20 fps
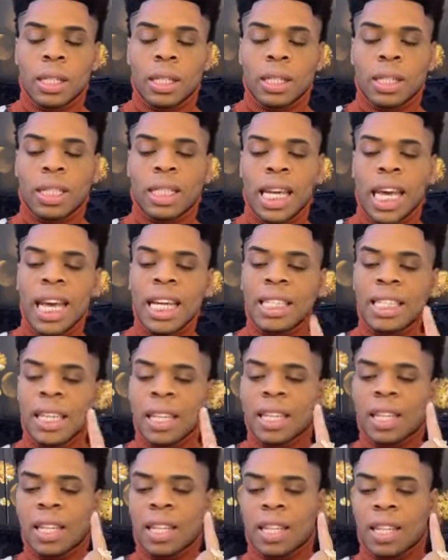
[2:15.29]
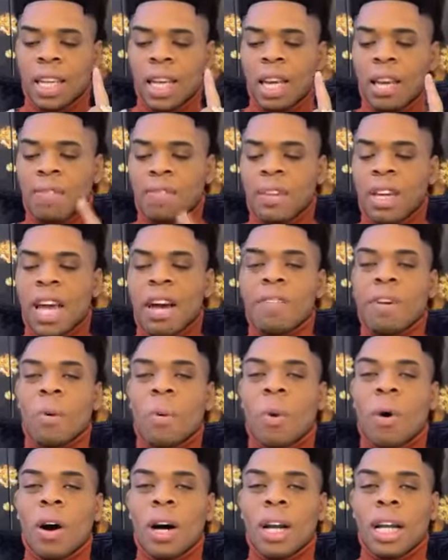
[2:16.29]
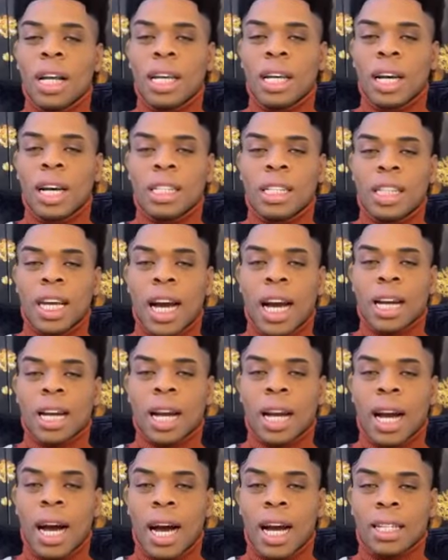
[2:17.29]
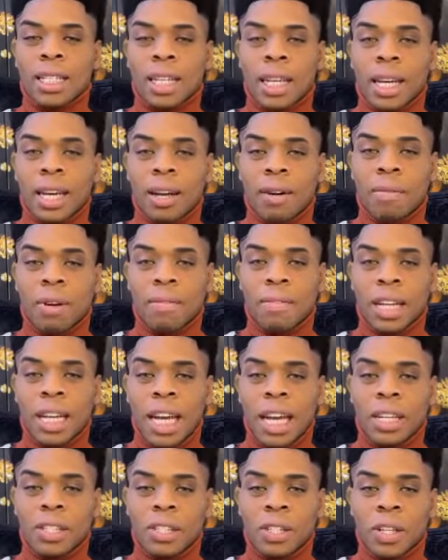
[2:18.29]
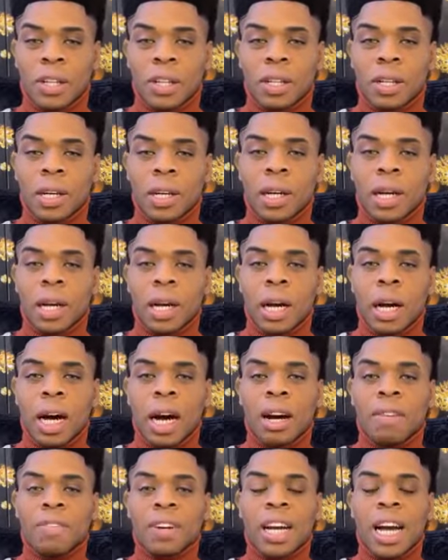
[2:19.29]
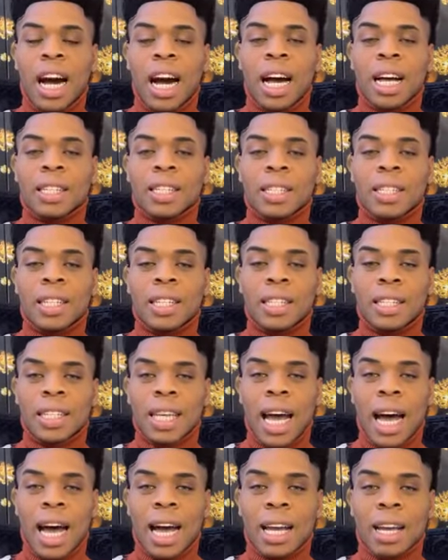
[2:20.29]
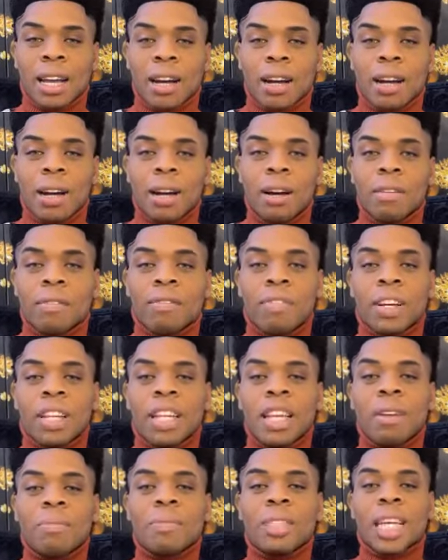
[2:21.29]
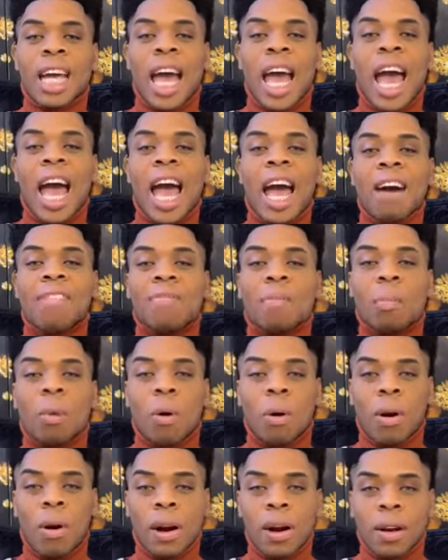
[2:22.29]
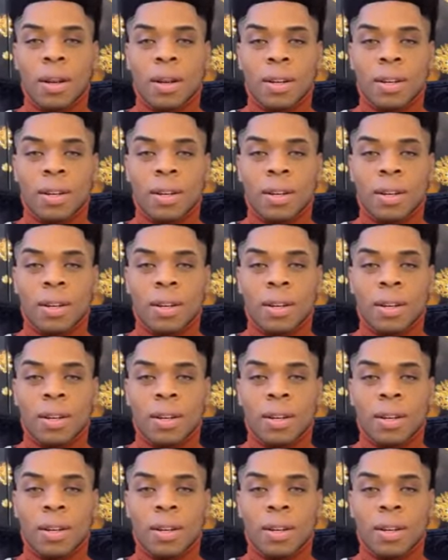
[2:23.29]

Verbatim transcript: Satan, the thief, never wanted a child of God to get a revelation of God's desire for them to have more.